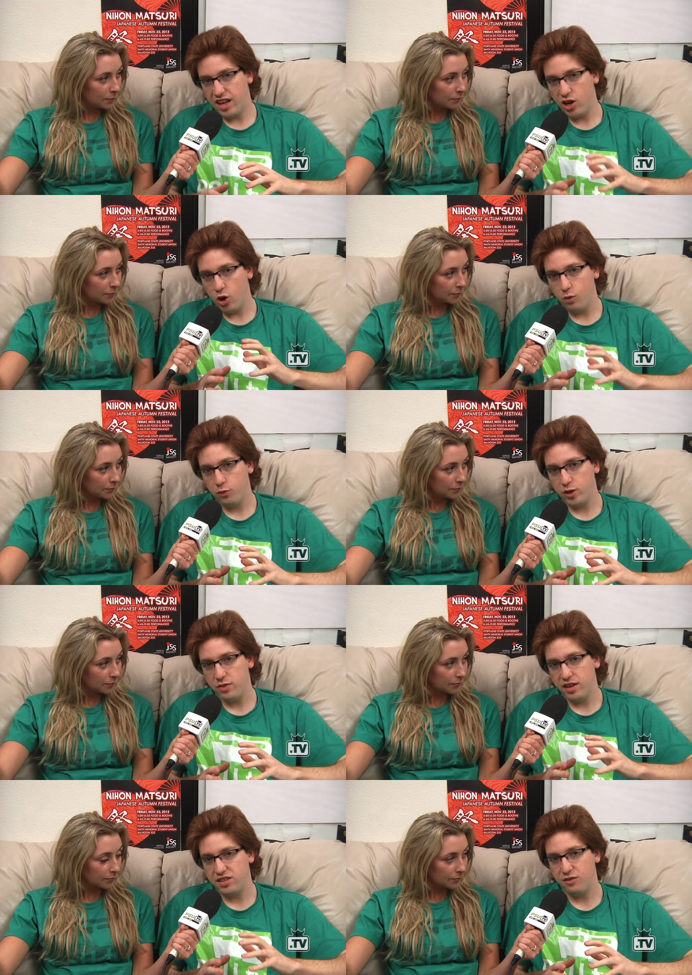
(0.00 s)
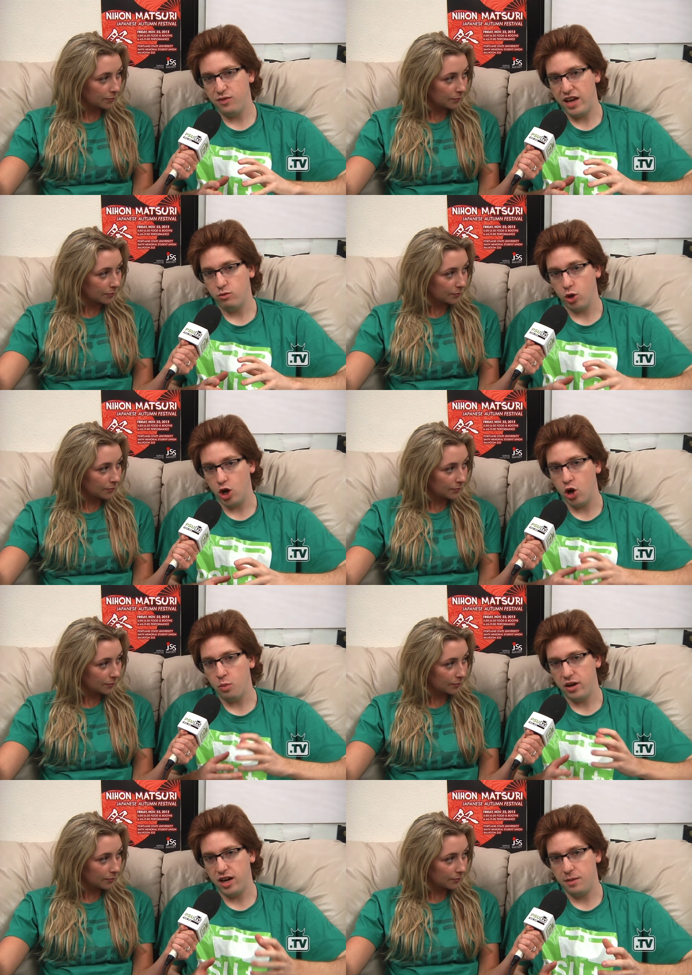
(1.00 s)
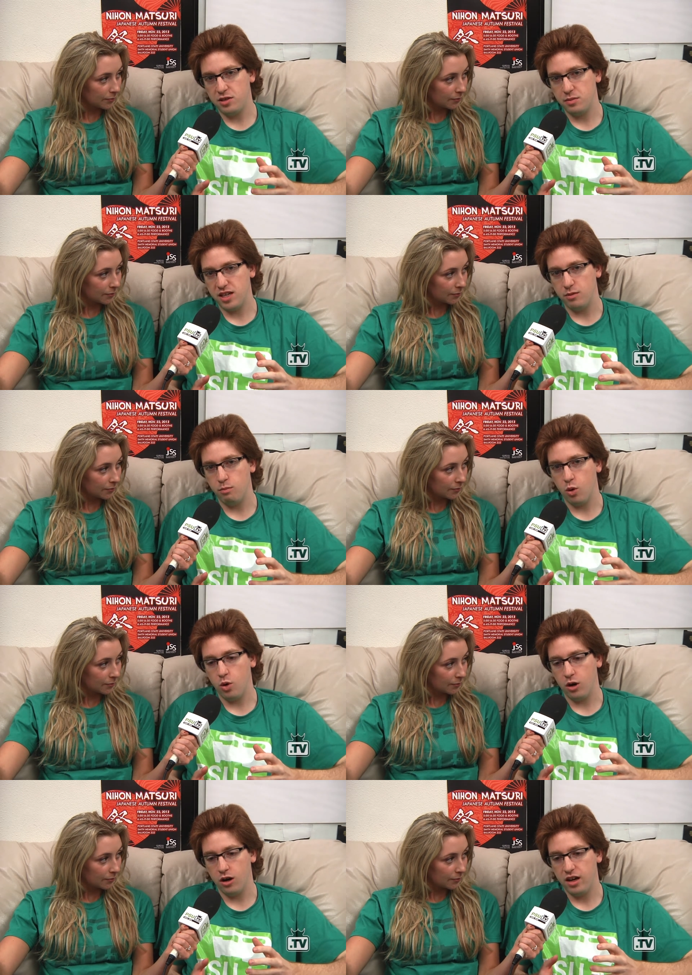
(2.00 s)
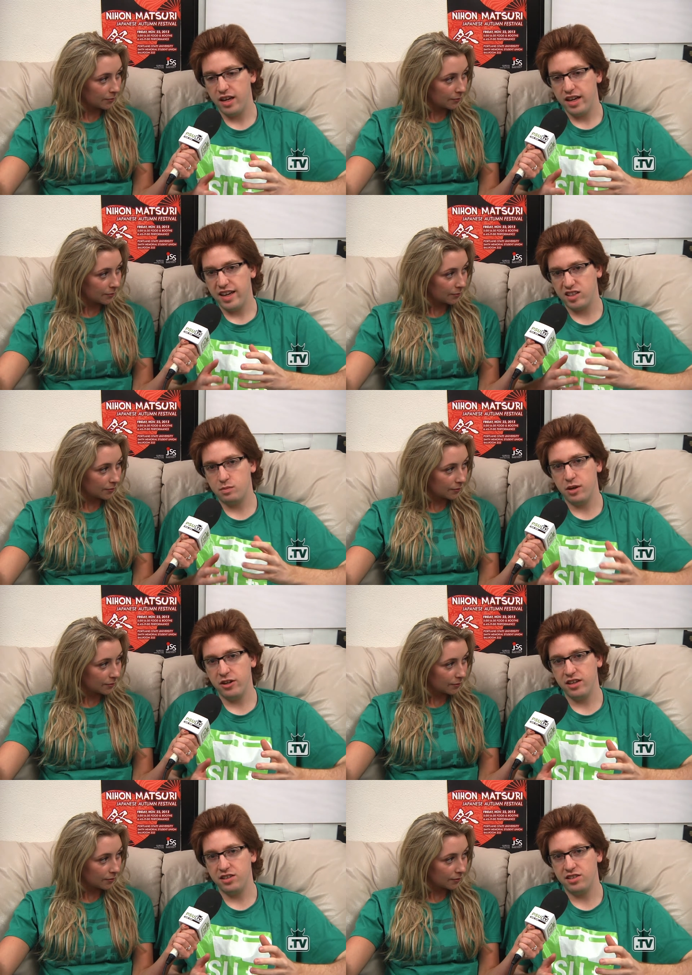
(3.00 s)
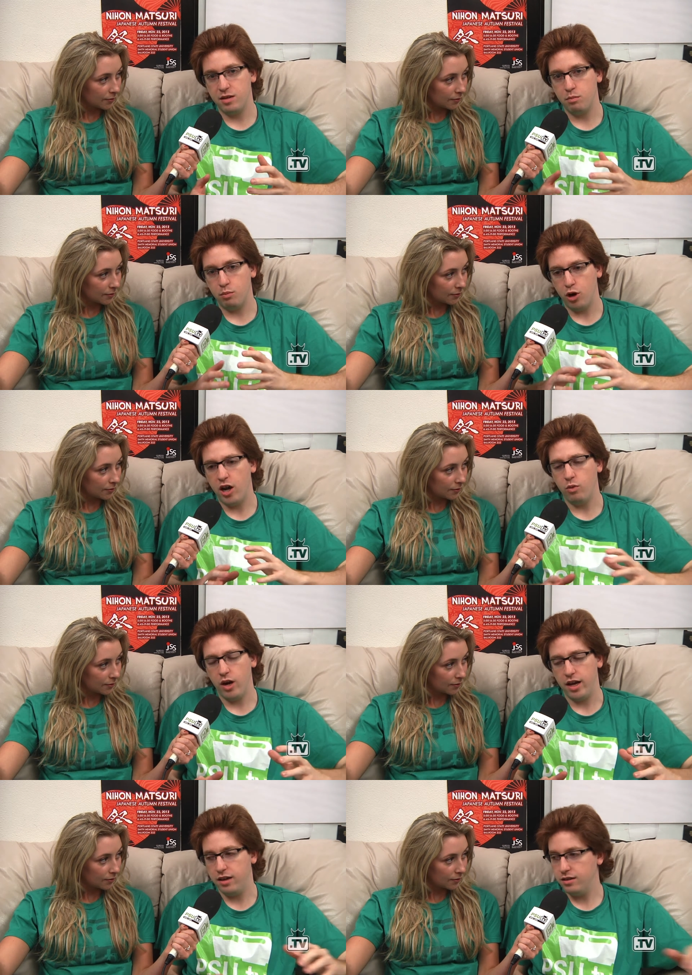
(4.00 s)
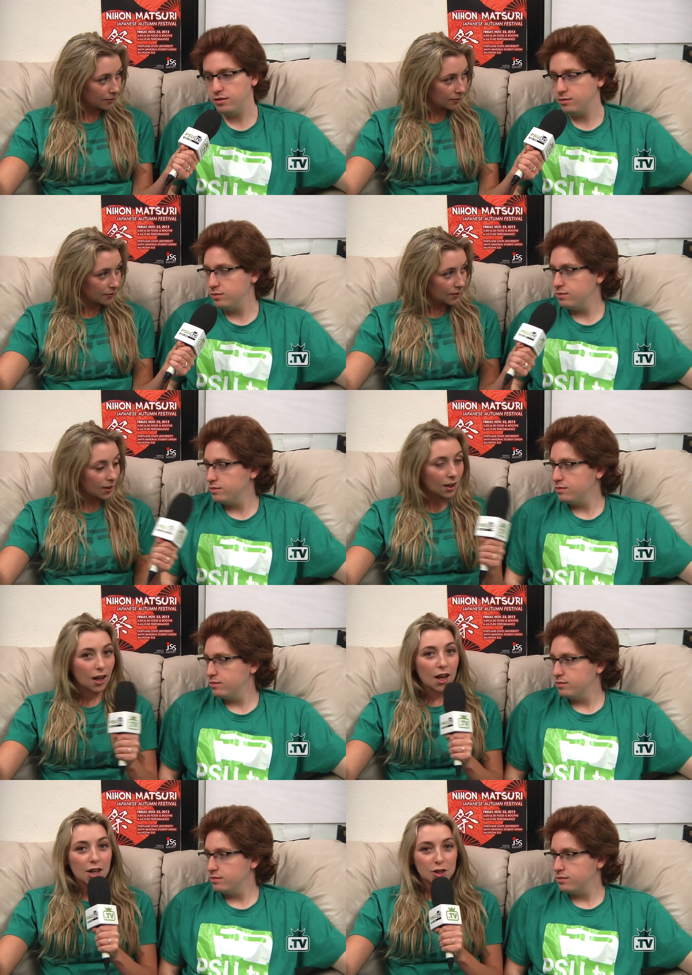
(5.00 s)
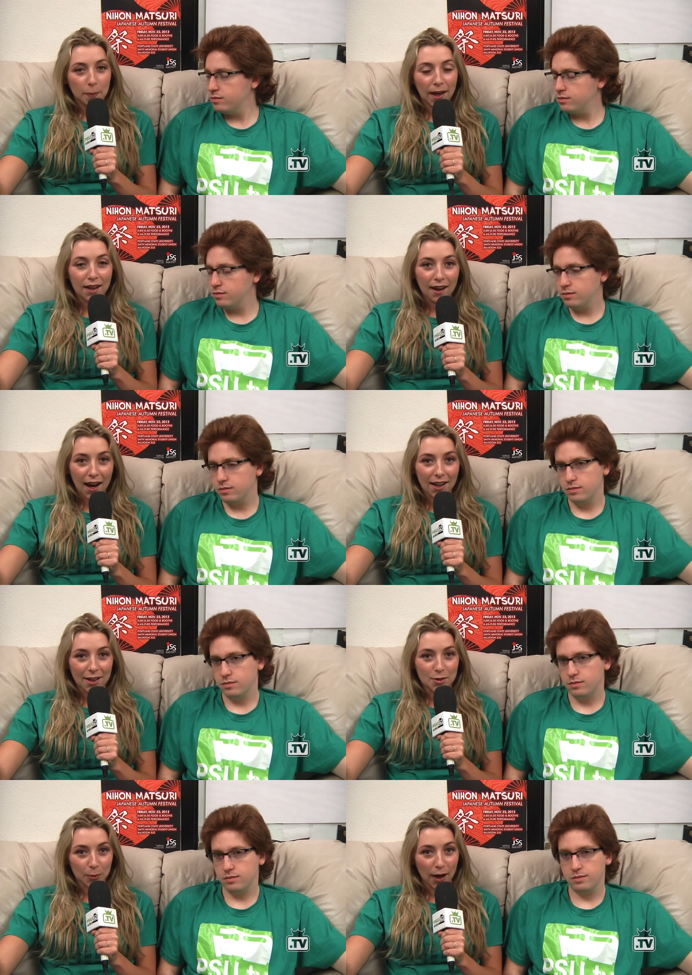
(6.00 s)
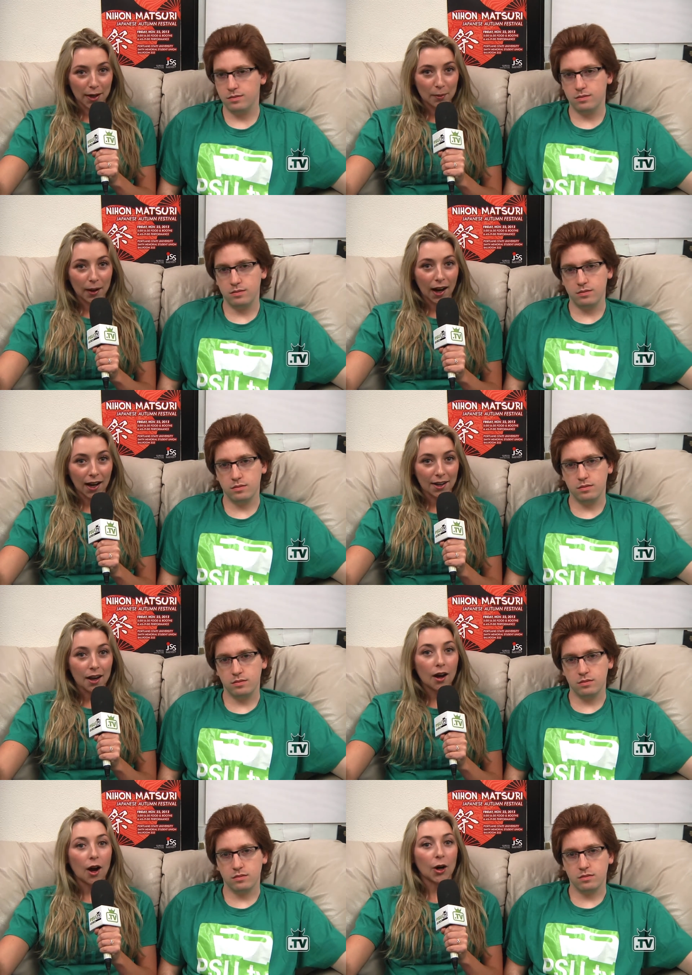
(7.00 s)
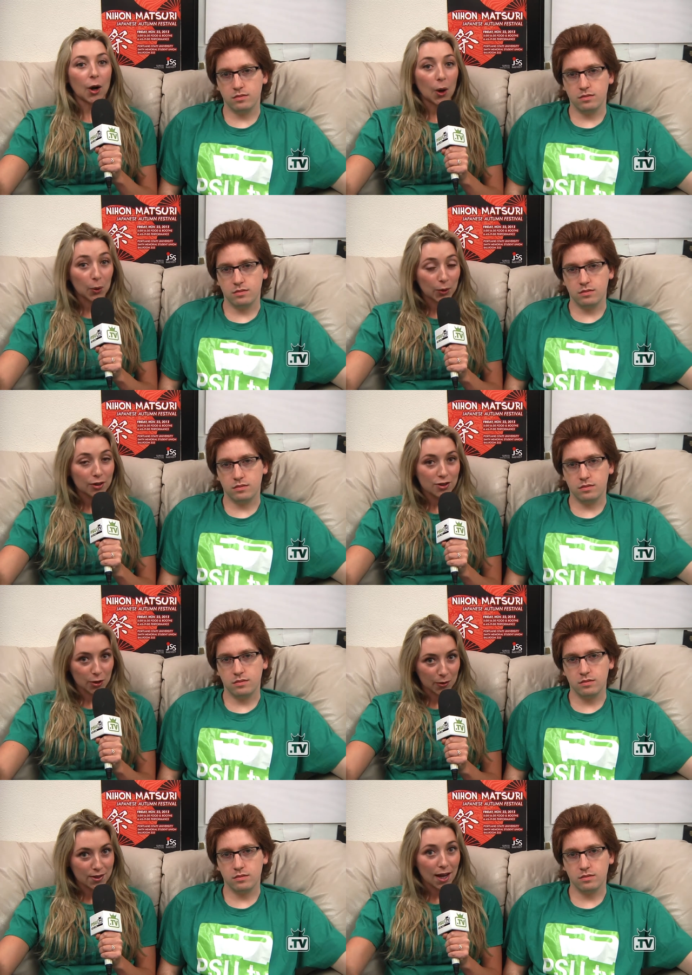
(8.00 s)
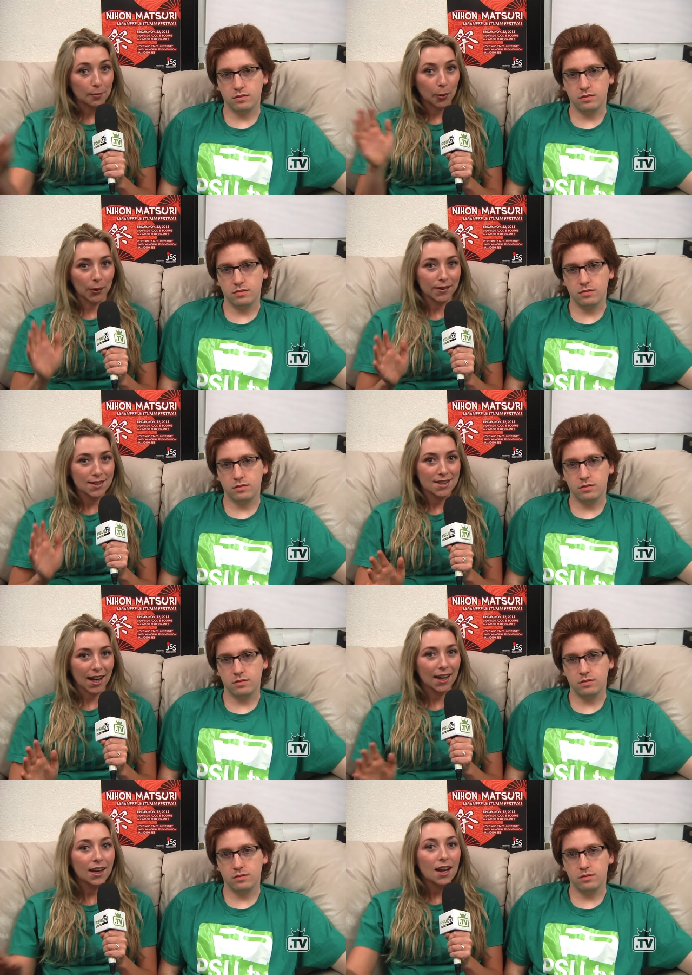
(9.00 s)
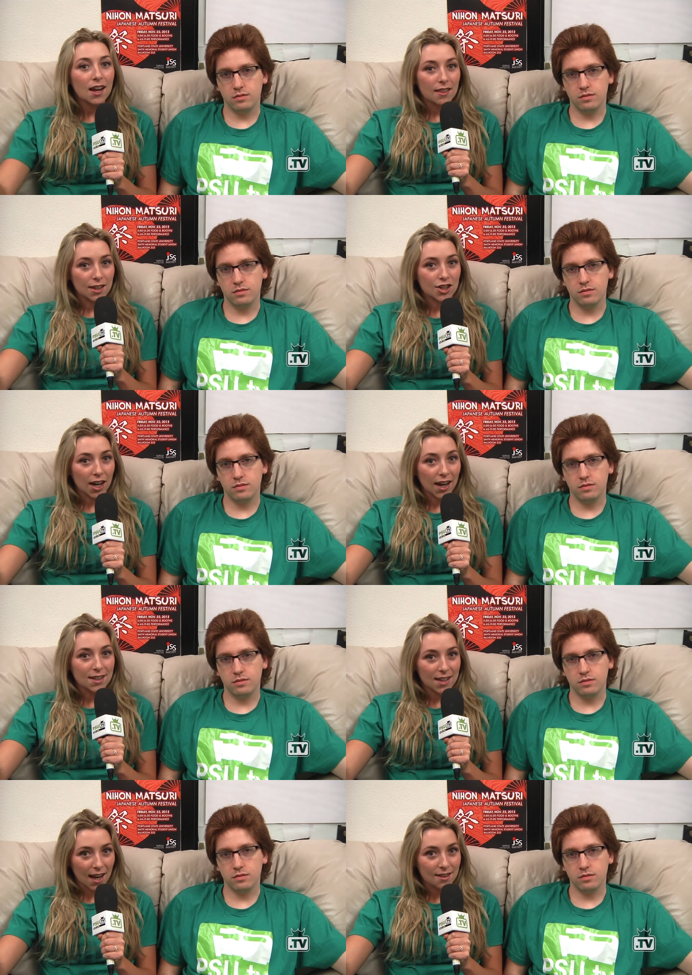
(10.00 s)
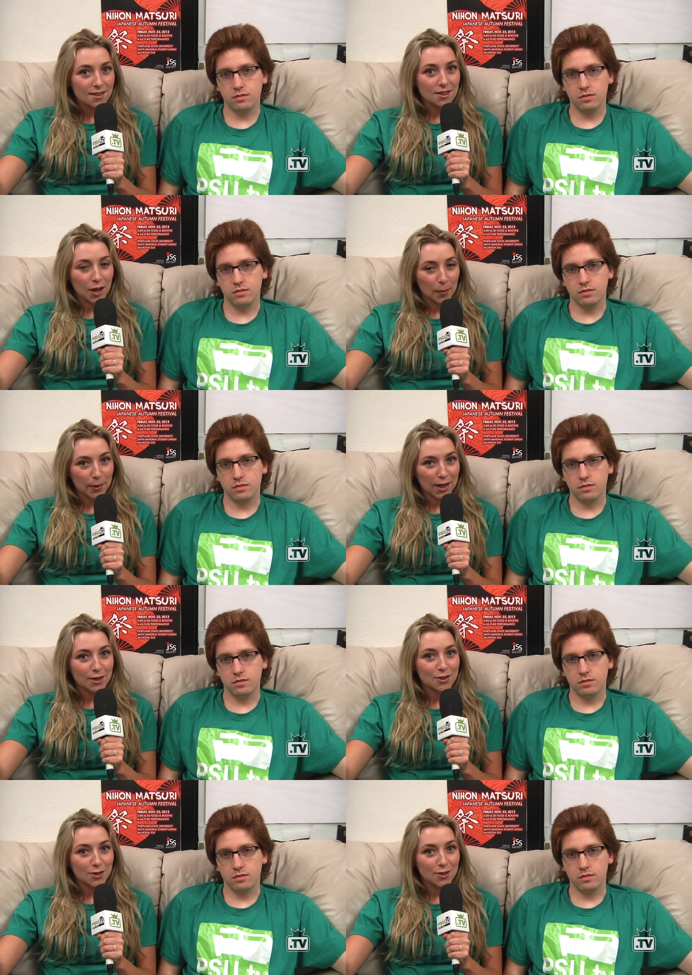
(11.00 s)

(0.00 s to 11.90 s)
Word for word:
Speaker 1: and hopefully this event will open it up to me in a more experienced and broad way.
Speaker 2: Japan Night is run by our own students at Portland State, the J S S, Japanese